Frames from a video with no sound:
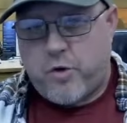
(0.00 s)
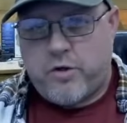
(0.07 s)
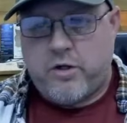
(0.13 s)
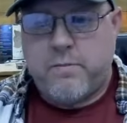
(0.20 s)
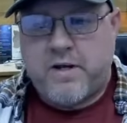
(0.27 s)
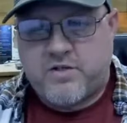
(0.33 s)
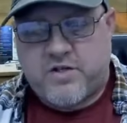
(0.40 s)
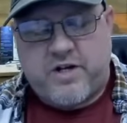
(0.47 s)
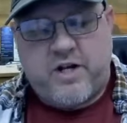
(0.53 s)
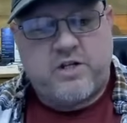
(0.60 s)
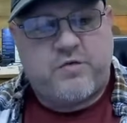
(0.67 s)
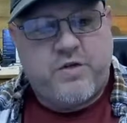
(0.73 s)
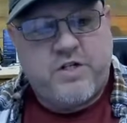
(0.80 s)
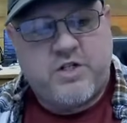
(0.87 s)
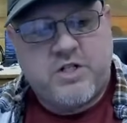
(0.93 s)
them as an
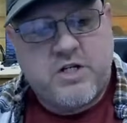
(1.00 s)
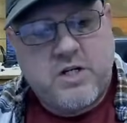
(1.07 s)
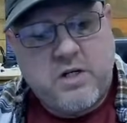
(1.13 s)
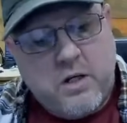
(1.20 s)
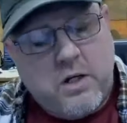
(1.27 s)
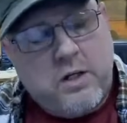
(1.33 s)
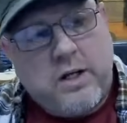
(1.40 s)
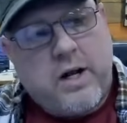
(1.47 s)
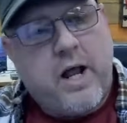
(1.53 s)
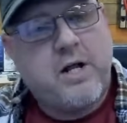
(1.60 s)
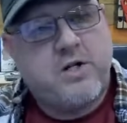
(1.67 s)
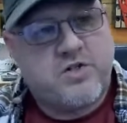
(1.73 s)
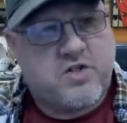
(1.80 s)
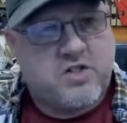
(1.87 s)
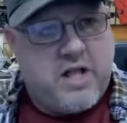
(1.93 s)
SVG, and then I
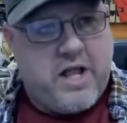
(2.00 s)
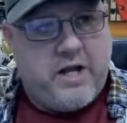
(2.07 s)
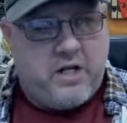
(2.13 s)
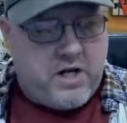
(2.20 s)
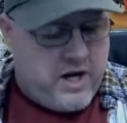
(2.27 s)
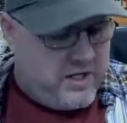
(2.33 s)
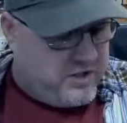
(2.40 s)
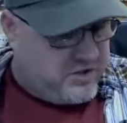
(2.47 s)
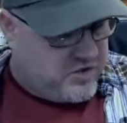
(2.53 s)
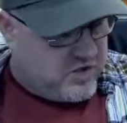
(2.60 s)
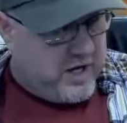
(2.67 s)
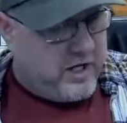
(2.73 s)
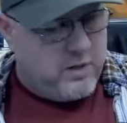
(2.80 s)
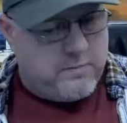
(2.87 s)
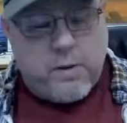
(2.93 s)
just lined
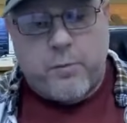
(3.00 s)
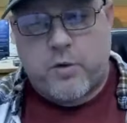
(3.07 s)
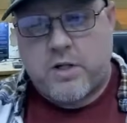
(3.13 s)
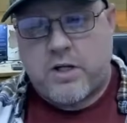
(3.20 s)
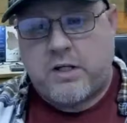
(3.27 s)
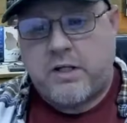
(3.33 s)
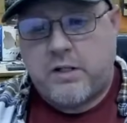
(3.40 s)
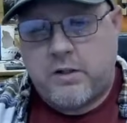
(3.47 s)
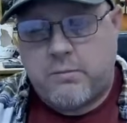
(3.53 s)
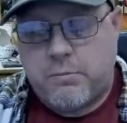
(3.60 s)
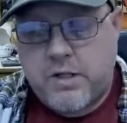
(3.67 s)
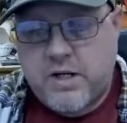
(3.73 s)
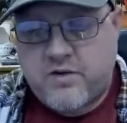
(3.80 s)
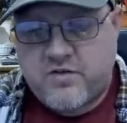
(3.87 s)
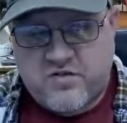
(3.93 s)
them up where they needed to
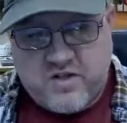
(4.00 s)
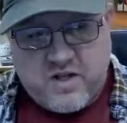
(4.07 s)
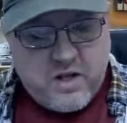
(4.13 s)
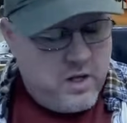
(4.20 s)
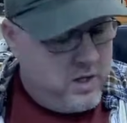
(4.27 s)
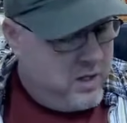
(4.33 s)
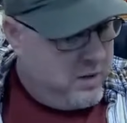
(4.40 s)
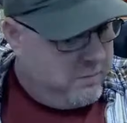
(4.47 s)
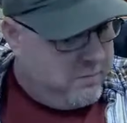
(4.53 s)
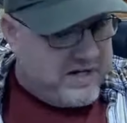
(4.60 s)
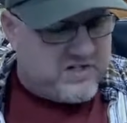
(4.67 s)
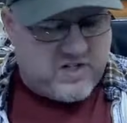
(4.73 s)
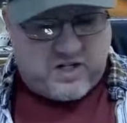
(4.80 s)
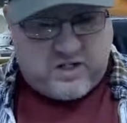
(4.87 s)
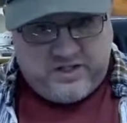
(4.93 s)
be,
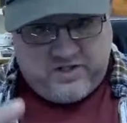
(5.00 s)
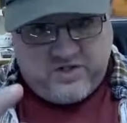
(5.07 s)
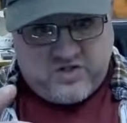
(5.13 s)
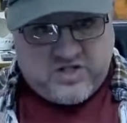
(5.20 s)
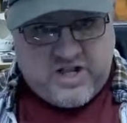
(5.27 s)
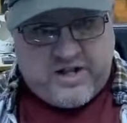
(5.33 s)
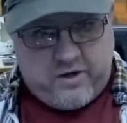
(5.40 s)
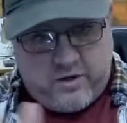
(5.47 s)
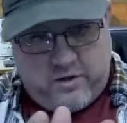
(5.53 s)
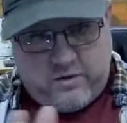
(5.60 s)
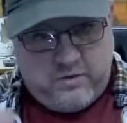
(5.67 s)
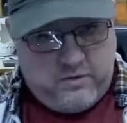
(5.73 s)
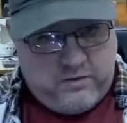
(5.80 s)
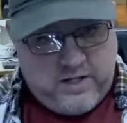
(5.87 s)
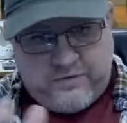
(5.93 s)
basically centered
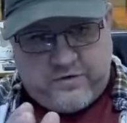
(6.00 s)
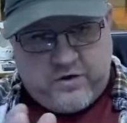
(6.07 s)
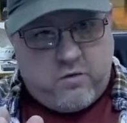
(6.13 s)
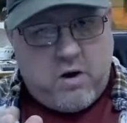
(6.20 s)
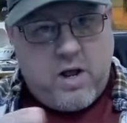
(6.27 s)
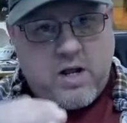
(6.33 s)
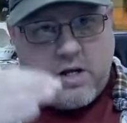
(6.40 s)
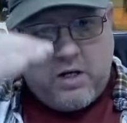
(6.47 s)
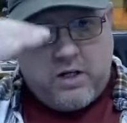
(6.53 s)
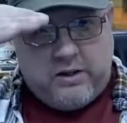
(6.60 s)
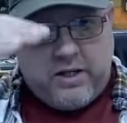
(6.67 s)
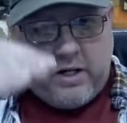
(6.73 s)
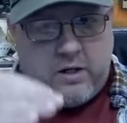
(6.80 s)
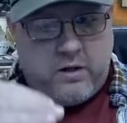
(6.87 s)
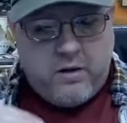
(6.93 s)
left and right, and
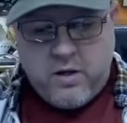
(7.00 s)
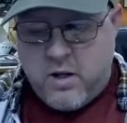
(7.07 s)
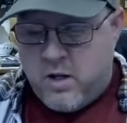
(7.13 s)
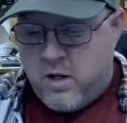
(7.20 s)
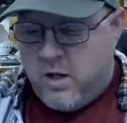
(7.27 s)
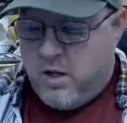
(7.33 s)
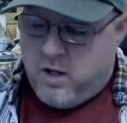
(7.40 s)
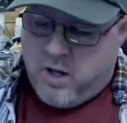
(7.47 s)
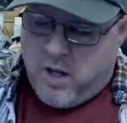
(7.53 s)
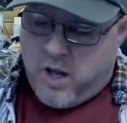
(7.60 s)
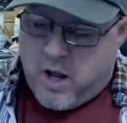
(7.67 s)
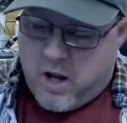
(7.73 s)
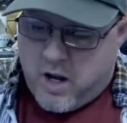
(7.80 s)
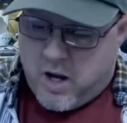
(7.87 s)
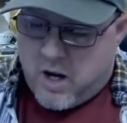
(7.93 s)
then
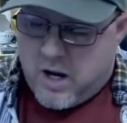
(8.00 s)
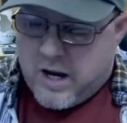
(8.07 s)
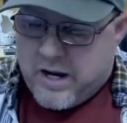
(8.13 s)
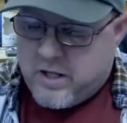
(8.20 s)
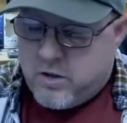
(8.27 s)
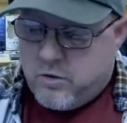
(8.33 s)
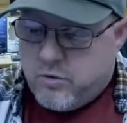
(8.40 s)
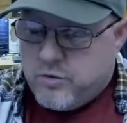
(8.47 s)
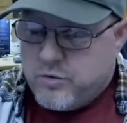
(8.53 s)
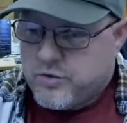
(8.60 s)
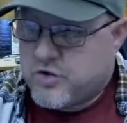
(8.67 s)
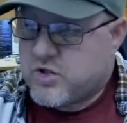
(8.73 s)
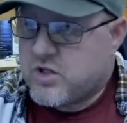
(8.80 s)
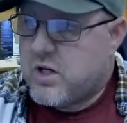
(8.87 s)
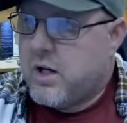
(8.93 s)
I
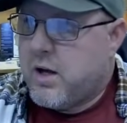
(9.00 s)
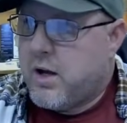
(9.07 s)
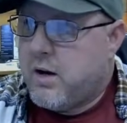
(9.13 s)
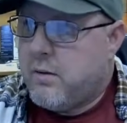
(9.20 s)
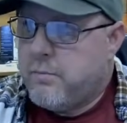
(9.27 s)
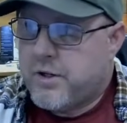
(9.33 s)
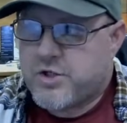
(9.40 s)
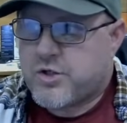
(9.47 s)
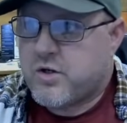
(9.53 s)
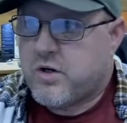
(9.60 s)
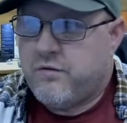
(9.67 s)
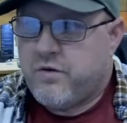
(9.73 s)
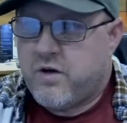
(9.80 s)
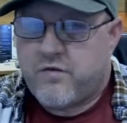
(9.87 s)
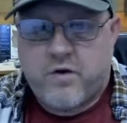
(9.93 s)
use a mixture
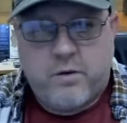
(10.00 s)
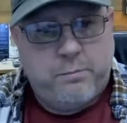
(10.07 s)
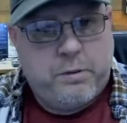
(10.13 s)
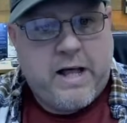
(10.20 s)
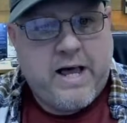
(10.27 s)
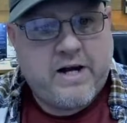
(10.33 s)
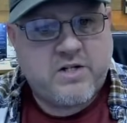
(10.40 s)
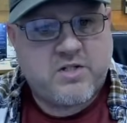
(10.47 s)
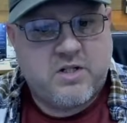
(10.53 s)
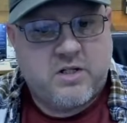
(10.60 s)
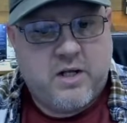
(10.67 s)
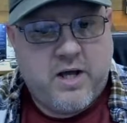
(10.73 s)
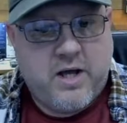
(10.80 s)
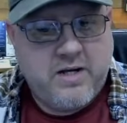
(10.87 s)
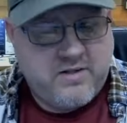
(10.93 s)
of different blocks and
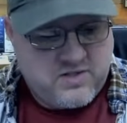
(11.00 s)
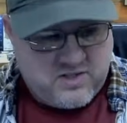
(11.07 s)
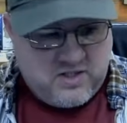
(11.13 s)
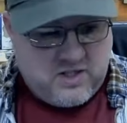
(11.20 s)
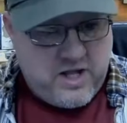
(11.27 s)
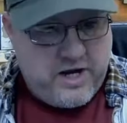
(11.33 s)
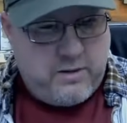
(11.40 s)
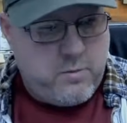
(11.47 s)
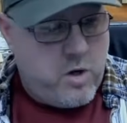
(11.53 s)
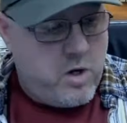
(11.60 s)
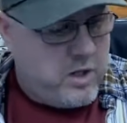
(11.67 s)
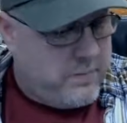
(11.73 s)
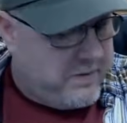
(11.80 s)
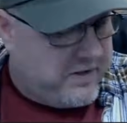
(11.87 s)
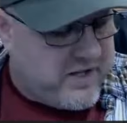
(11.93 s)
heights and line them all
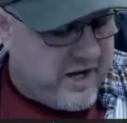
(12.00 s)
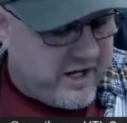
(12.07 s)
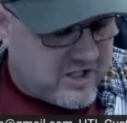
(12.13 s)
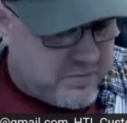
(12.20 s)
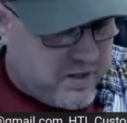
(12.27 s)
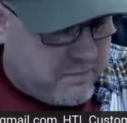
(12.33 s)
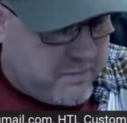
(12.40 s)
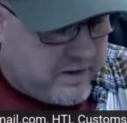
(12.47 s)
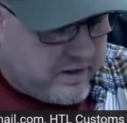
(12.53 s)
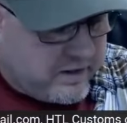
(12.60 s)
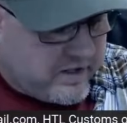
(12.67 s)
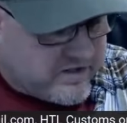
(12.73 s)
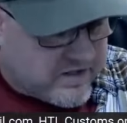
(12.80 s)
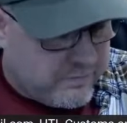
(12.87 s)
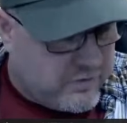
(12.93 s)
up. It takes me a minute
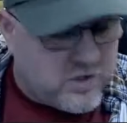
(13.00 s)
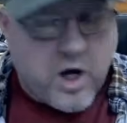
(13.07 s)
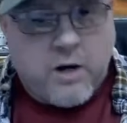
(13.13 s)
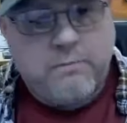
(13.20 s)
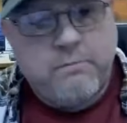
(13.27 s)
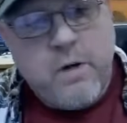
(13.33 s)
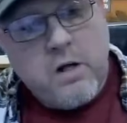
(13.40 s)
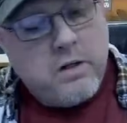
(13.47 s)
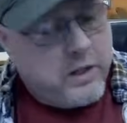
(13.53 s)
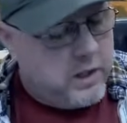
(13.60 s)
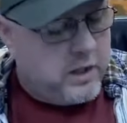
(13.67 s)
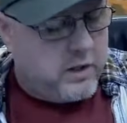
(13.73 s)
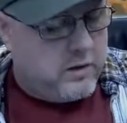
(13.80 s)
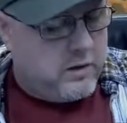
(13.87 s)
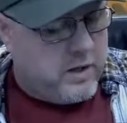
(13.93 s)
because I'm dumb
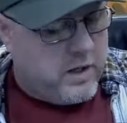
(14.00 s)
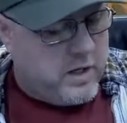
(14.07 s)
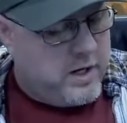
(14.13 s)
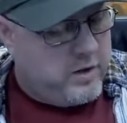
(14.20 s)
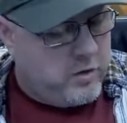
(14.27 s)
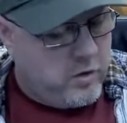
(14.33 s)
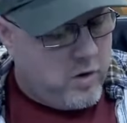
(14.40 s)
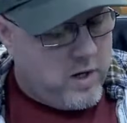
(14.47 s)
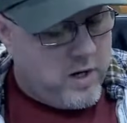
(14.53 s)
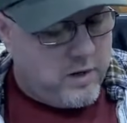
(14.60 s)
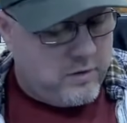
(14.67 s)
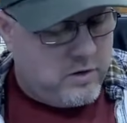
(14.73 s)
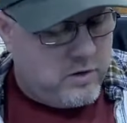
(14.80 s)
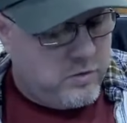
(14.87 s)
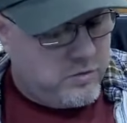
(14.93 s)
and I don't know how
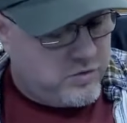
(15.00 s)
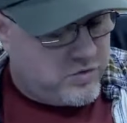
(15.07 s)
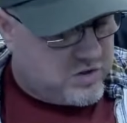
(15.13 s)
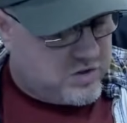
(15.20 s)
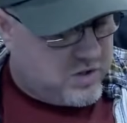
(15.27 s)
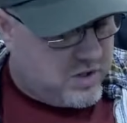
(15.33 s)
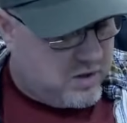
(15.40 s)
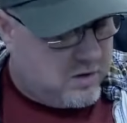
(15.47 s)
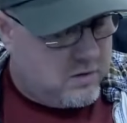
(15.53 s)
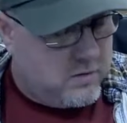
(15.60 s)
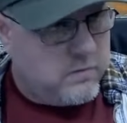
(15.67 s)
to use the